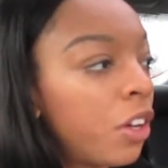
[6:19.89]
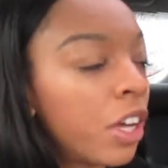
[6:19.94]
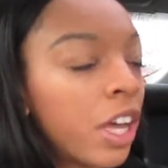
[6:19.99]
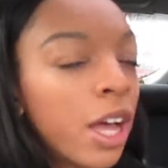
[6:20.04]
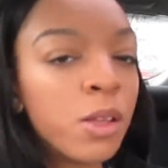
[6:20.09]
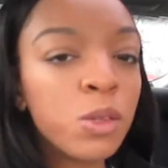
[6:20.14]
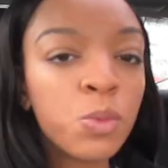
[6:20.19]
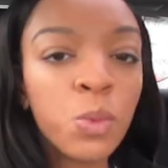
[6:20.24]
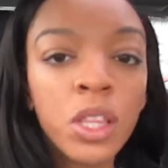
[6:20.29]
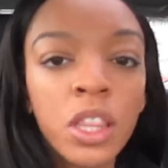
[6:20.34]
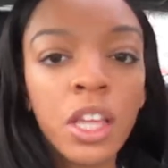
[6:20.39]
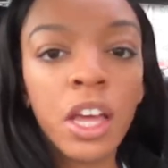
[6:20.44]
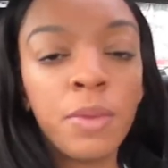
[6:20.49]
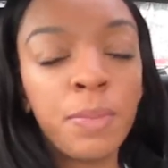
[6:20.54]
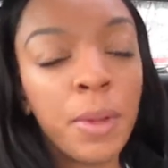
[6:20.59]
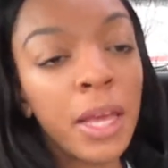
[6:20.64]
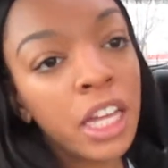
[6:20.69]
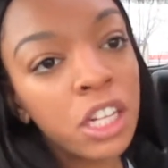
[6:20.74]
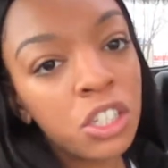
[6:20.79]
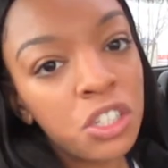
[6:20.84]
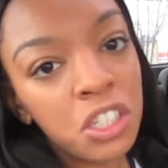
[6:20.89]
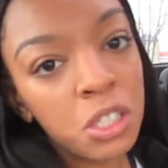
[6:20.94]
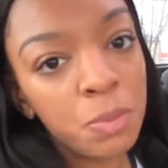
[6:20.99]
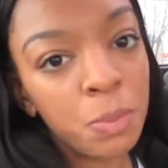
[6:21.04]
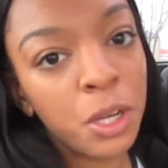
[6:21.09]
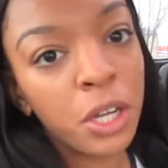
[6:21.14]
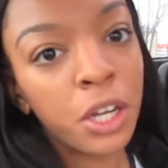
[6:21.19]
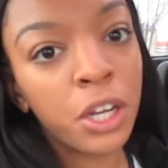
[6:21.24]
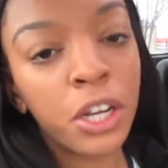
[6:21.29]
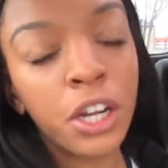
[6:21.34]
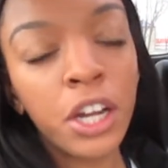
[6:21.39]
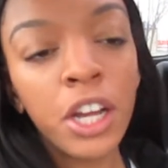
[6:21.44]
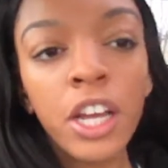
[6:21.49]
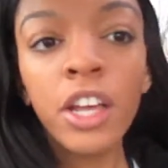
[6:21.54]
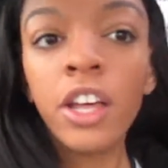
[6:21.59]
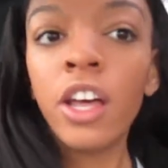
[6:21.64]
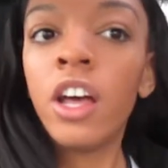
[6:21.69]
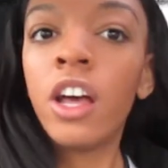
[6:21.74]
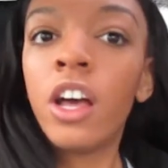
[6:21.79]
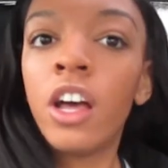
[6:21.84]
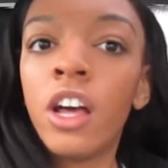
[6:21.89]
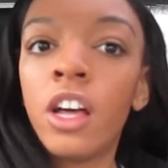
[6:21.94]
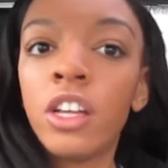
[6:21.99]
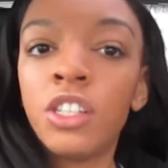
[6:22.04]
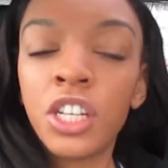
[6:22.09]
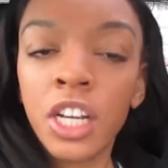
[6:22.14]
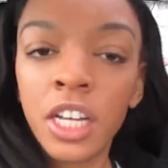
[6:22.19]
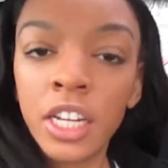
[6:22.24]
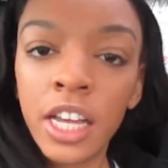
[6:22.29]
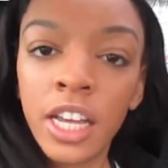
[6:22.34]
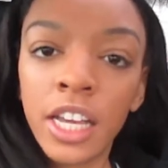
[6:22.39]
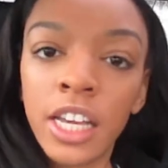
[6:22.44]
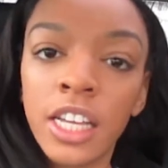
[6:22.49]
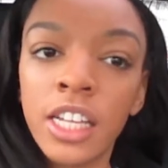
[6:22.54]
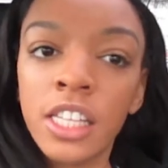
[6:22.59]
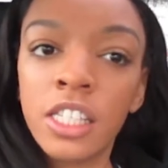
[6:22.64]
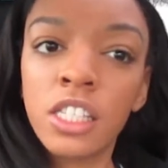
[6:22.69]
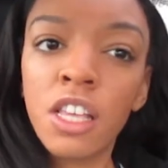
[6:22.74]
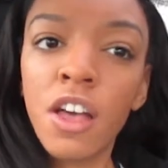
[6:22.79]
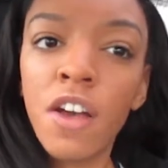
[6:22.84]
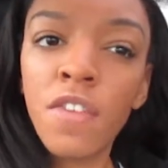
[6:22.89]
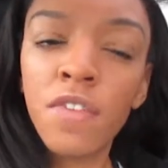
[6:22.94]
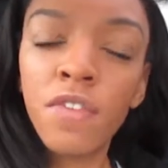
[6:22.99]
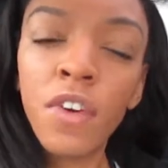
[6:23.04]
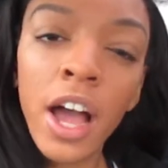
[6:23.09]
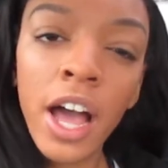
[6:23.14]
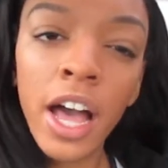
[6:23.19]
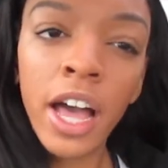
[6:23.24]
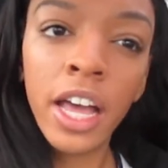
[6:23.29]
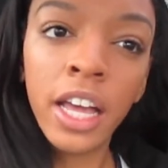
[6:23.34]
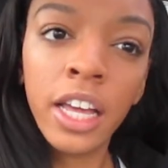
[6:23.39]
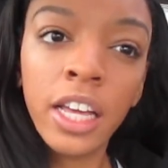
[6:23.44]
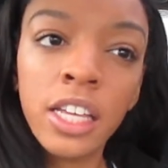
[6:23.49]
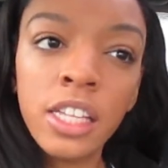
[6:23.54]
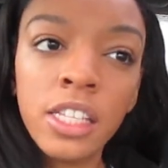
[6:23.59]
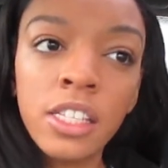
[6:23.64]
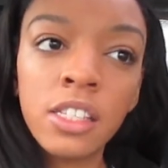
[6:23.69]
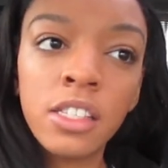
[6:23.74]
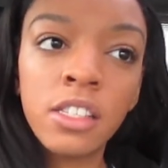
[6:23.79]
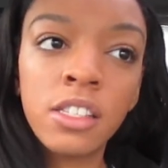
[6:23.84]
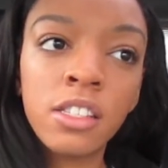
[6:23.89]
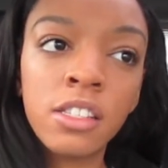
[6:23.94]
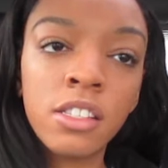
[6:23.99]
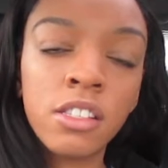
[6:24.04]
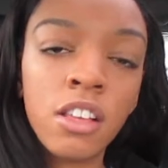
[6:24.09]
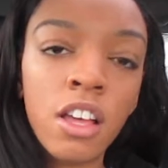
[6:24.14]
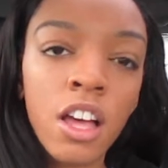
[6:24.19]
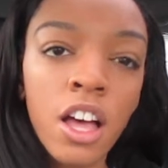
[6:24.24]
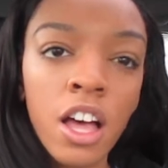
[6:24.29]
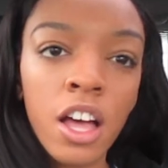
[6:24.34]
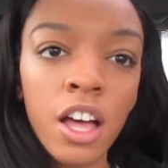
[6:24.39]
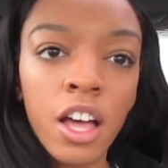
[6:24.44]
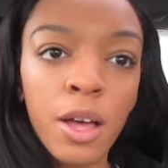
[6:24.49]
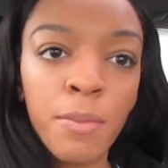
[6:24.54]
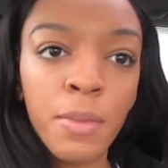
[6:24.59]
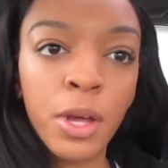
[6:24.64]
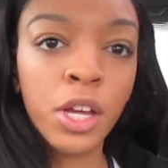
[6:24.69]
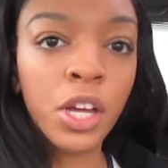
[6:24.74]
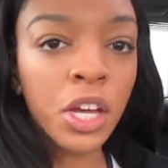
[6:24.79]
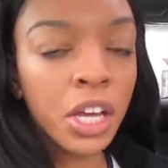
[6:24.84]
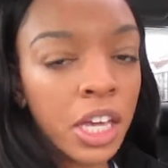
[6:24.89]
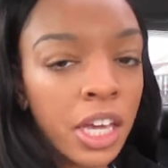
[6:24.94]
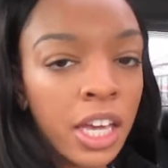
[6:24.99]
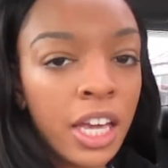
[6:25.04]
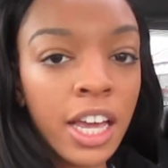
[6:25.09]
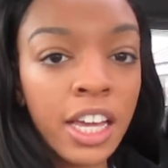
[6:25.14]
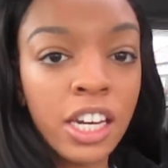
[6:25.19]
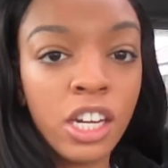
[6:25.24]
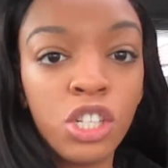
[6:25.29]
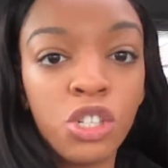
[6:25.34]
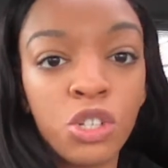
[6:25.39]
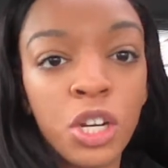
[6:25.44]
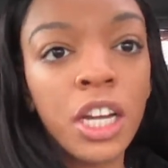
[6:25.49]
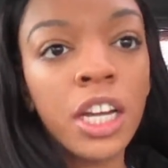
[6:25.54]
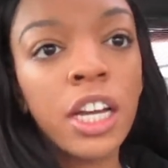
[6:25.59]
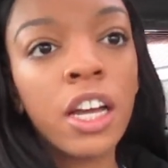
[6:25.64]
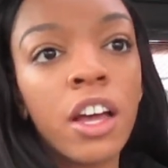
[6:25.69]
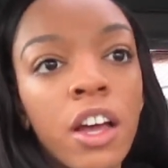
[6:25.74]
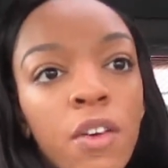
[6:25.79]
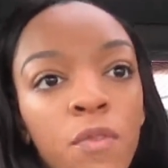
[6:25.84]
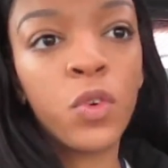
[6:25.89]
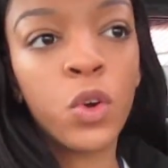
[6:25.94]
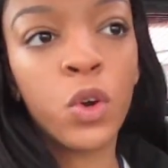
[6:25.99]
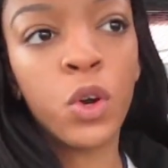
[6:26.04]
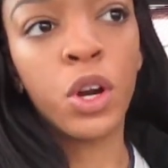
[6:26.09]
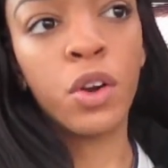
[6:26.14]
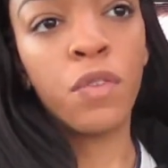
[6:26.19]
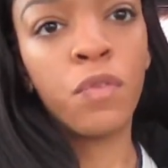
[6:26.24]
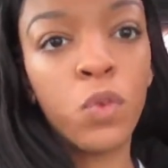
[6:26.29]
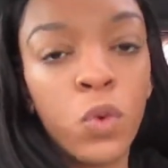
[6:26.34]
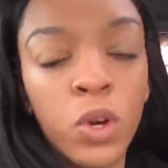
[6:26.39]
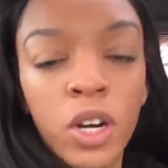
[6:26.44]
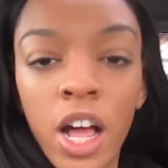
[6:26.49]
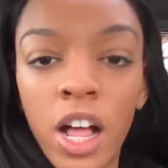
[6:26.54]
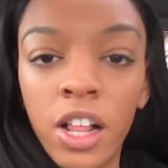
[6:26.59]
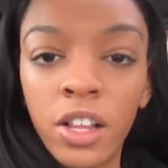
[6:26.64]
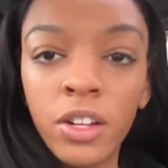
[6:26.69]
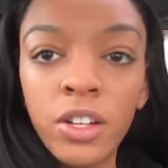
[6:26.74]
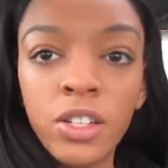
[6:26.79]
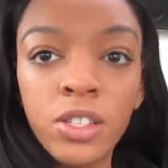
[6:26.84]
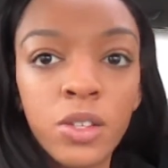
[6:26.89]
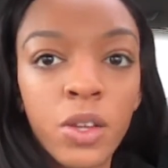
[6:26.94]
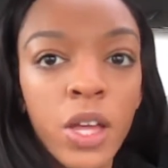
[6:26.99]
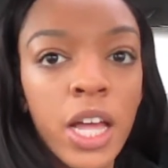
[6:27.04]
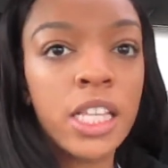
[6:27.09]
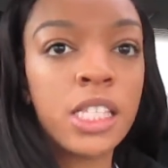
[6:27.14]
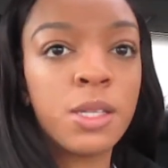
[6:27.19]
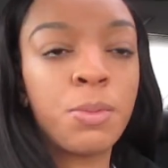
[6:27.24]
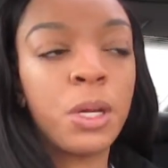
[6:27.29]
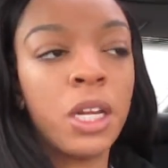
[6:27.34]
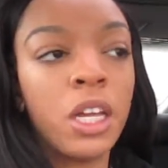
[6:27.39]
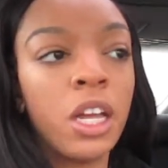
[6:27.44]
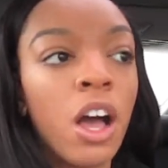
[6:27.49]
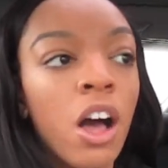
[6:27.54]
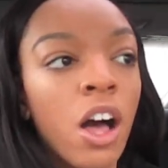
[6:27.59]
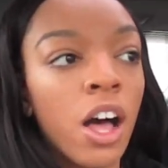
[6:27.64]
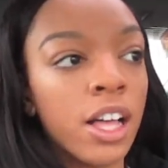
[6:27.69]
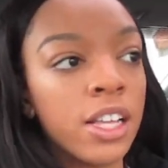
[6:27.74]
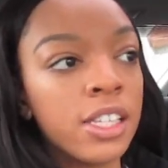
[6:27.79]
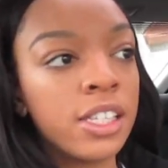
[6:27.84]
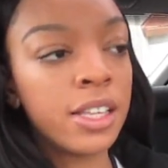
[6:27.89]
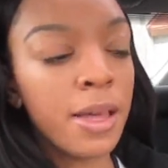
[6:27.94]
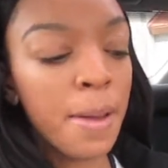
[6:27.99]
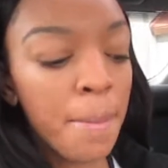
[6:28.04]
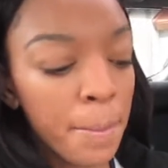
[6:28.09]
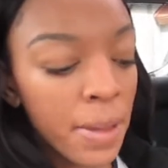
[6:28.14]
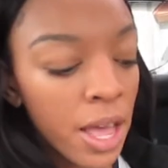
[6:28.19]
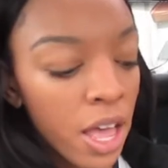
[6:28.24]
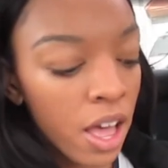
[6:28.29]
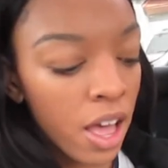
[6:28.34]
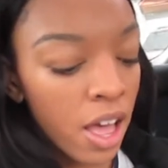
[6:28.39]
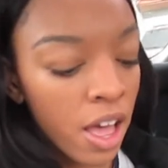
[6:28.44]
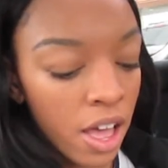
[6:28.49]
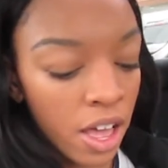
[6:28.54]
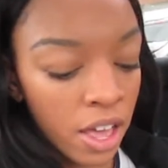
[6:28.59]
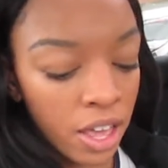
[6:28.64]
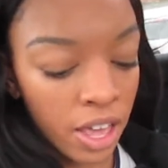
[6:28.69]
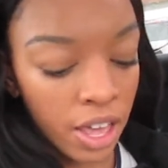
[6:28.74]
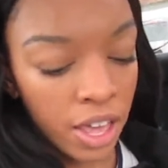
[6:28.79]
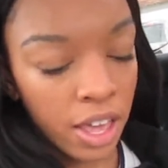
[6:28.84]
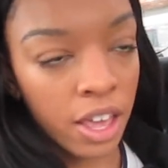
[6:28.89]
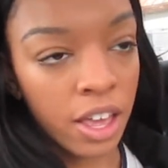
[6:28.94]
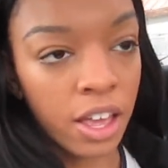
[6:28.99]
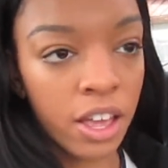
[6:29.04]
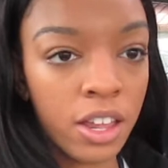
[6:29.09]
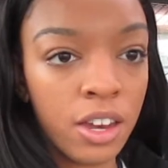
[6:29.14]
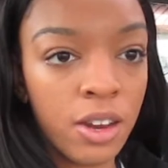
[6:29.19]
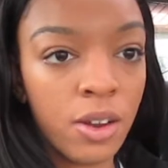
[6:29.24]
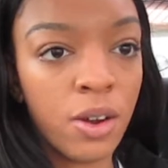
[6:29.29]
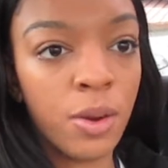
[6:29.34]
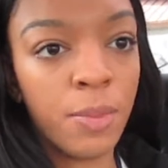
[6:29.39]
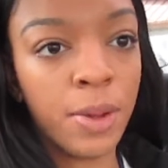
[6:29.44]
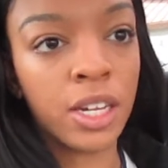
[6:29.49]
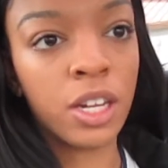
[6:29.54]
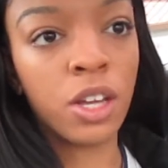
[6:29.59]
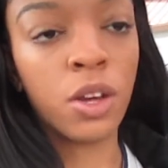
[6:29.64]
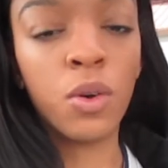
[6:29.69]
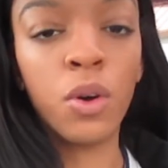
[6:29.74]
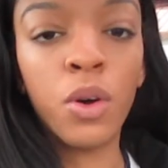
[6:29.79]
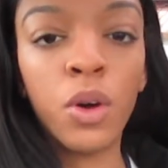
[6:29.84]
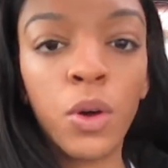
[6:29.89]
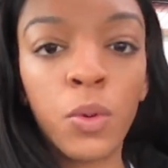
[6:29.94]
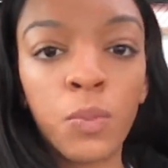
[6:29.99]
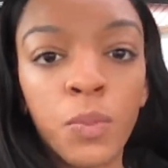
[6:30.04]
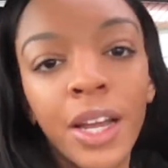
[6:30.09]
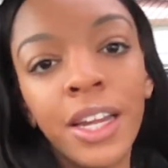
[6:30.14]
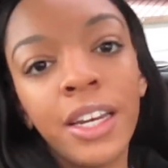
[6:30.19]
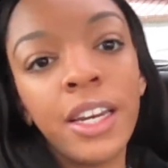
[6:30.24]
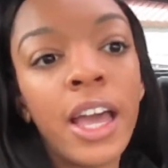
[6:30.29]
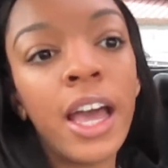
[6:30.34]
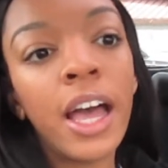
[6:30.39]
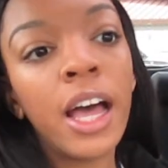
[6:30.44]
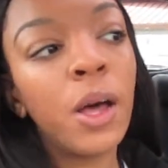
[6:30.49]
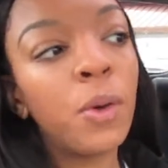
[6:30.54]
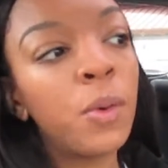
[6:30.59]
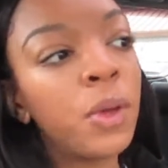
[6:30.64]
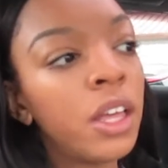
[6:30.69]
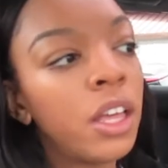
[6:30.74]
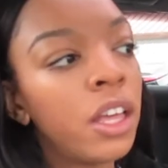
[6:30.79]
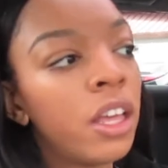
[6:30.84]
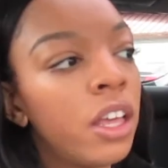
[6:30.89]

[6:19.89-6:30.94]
It comes with a bacon cheeseburger, chicken nuggets, fries, um, a cookie, and a drink for $4. So that's pretty awesome. And we're about to go home right now.